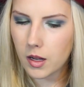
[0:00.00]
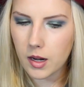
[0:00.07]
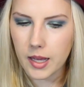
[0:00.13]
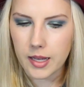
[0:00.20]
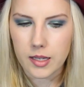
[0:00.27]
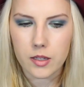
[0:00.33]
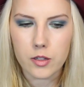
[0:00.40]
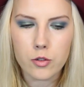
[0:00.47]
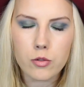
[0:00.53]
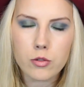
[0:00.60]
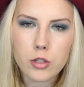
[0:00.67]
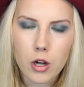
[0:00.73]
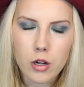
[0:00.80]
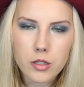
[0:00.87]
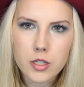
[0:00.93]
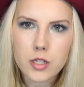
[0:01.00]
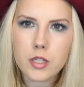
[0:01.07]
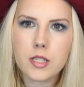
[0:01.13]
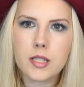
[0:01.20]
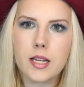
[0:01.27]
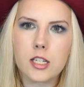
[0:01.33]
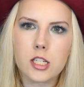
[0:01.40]
like new
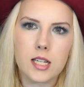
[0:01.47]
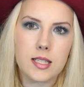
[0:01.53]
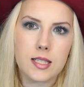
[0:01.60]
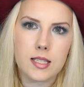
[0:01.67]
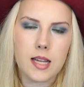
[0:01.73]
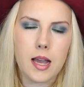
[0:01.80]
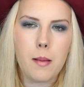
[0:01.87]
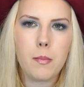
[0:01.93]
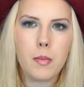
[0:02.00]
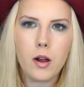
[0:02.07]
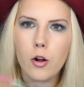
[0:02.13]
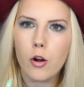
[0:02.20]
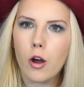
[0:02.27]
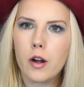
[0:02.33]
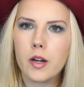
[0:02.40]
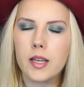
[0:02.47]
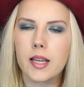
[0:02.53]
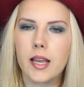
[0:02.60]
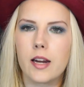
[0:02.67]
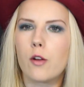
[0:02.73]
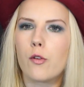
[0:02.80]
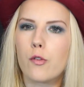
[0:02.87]
doctors. They're just
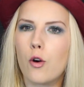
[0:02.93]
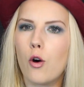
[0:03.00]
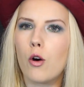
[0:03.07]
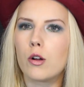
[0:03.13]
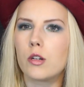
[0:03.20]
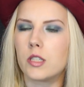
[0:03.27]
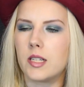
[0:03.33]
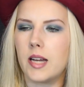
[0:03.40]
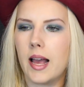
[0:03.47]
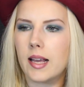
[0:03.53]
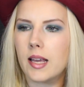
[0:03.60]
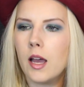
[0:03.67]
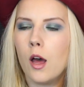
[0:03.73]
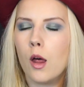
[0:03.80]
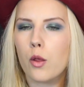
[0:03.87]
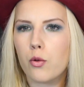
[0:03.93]
learning, and of course, like,